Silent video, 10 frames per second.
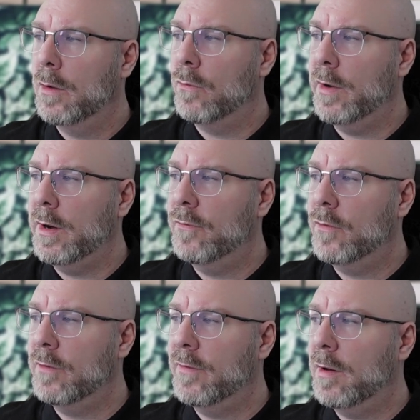Ready for
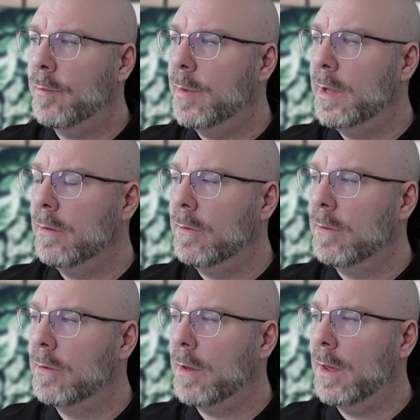development.
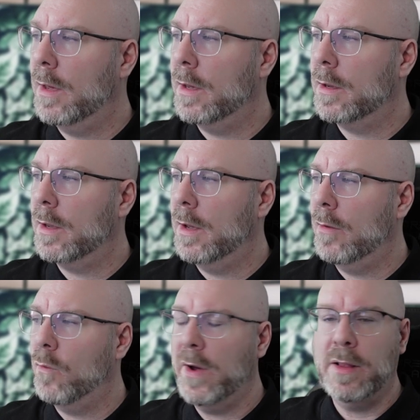
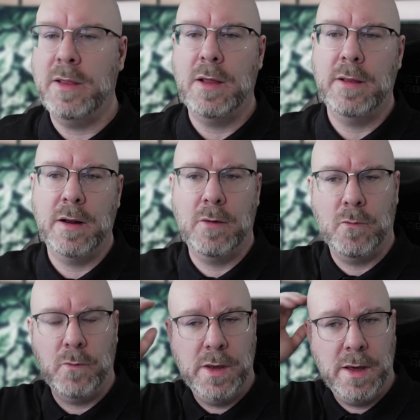Waiting, then
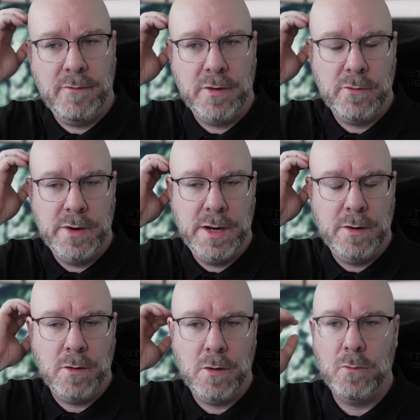we have agreed
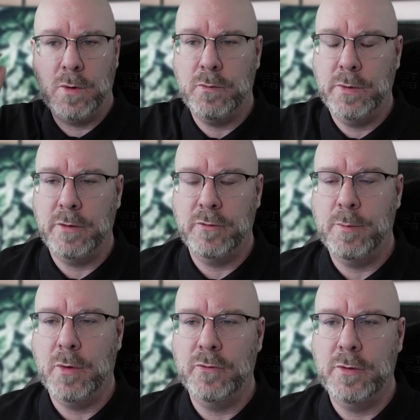on what we are
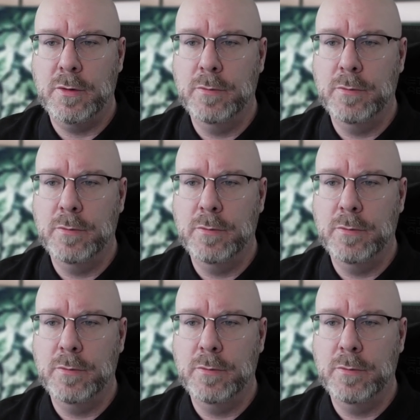supposed to do.